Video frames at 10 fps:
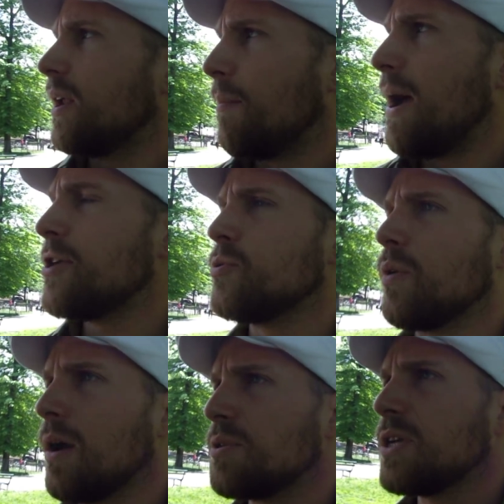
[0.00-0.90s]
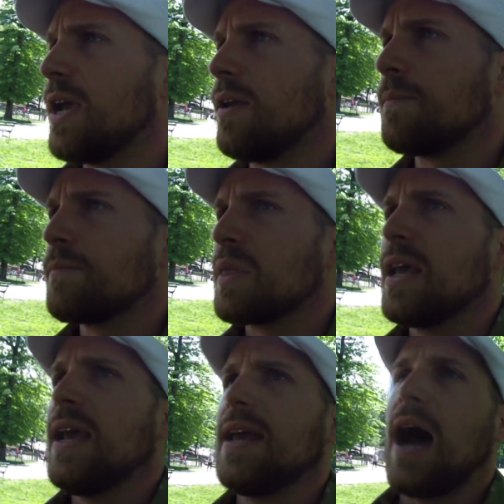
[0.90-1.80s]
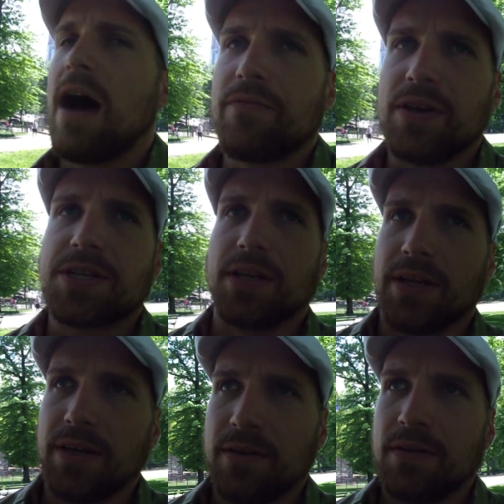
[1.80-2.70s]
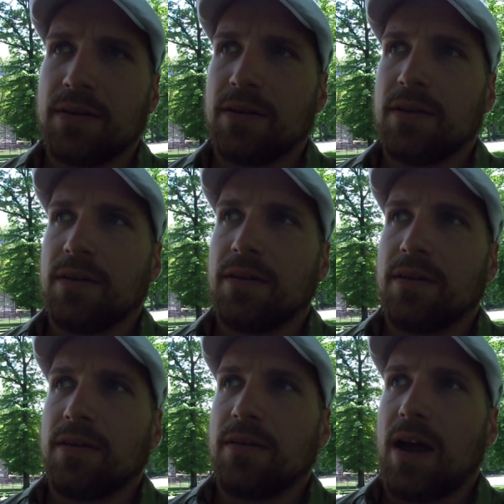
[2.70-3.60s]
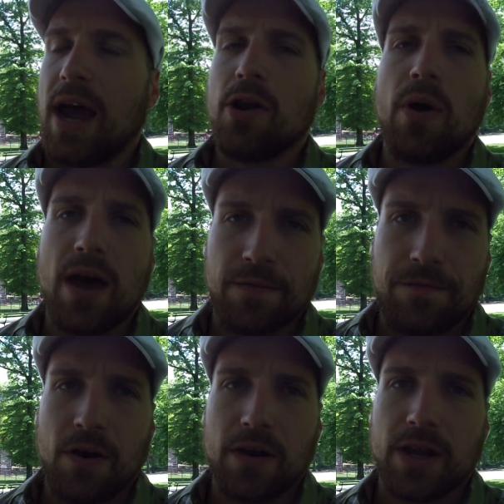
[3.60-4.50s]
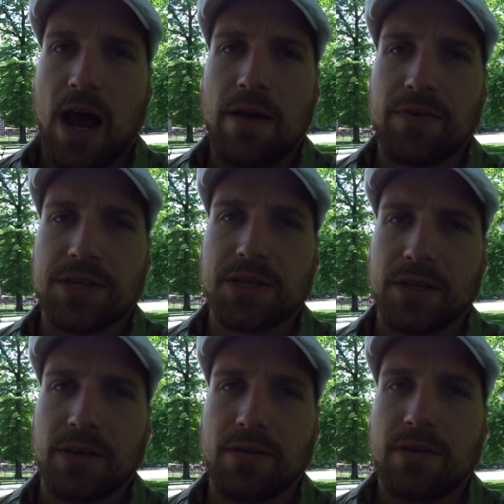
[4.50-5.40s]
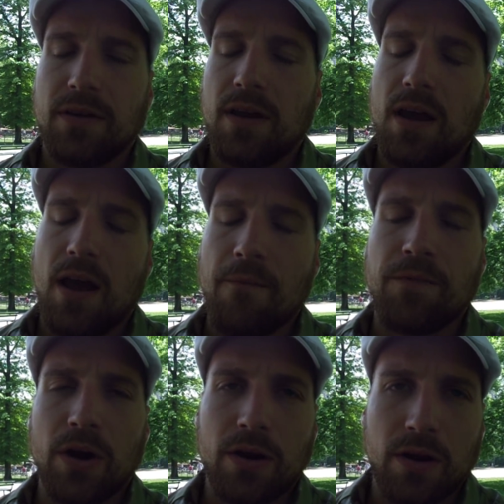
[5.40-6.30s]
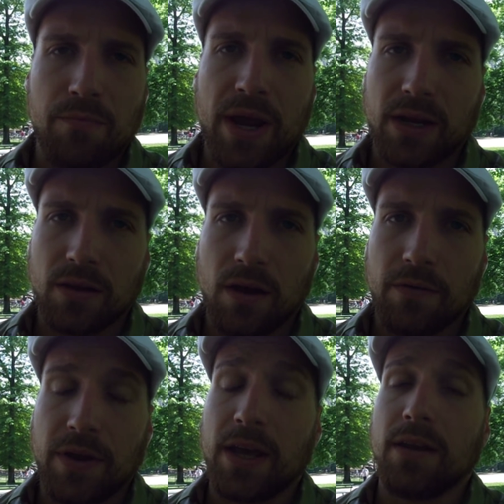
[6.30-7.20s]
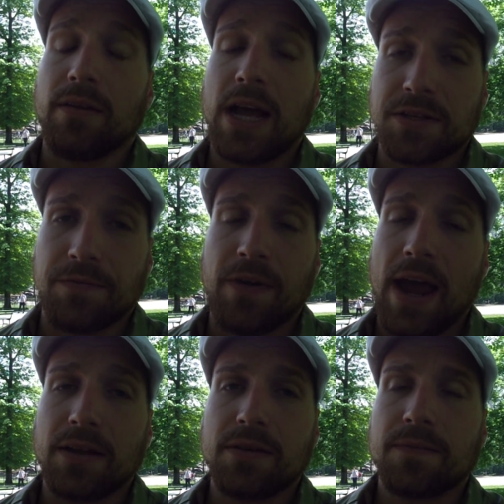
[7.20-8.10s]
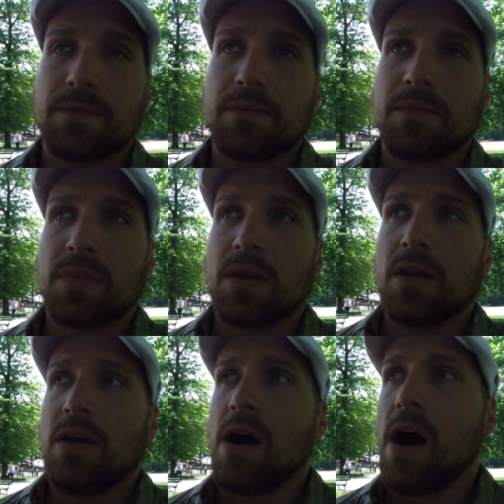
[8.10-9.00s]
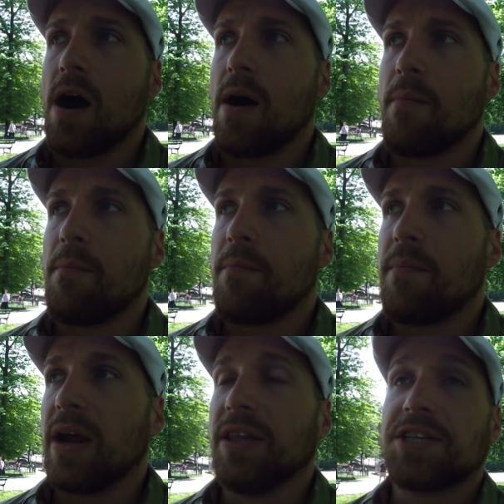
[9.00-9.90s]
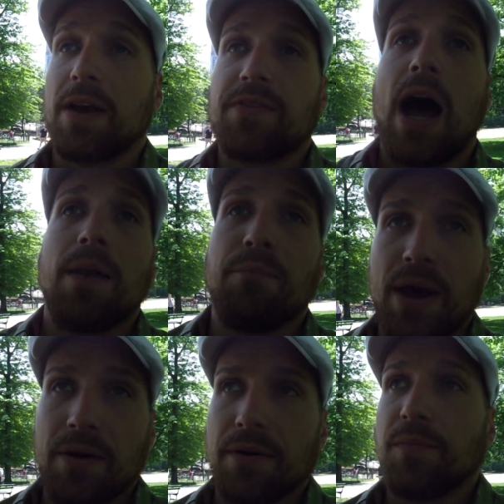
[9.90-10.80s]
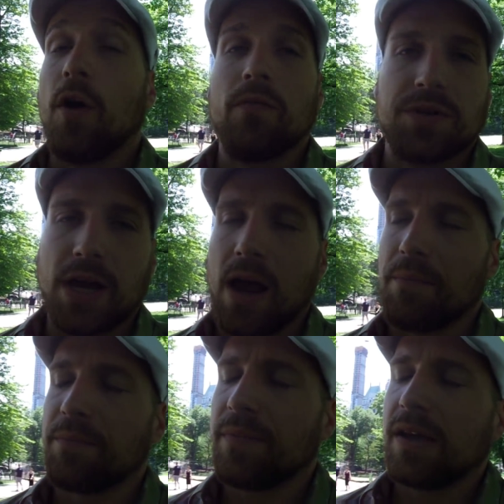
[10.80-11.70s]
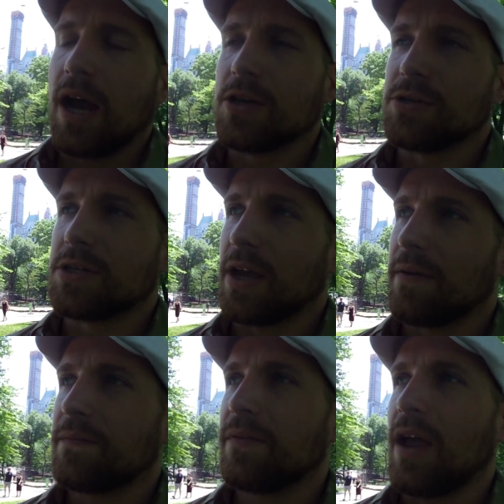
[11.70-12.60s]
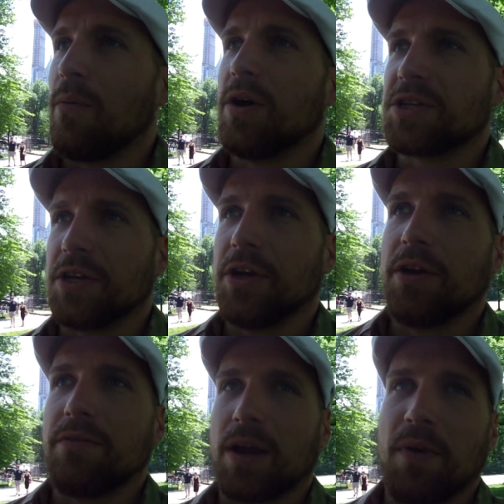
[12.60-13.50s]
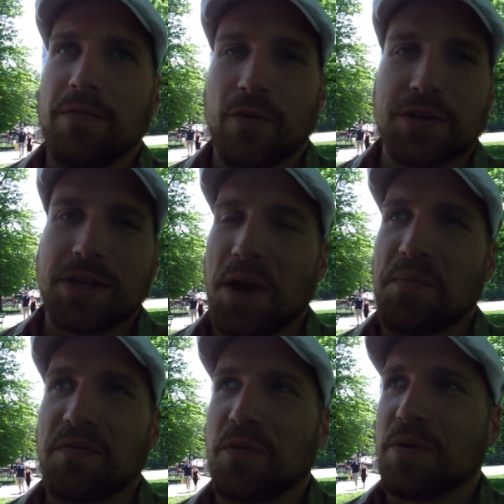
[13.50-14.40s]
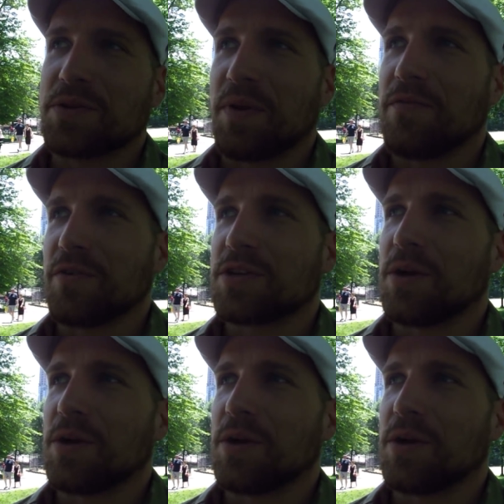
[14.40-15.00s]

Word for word: all can imagine what I'm saying. And obviously, I know how to fuck, and obviously, I'm very good at making love, and that's a fact. Um, at least I've gotten better over time, I should say. I wasn't good like my first time, of course, my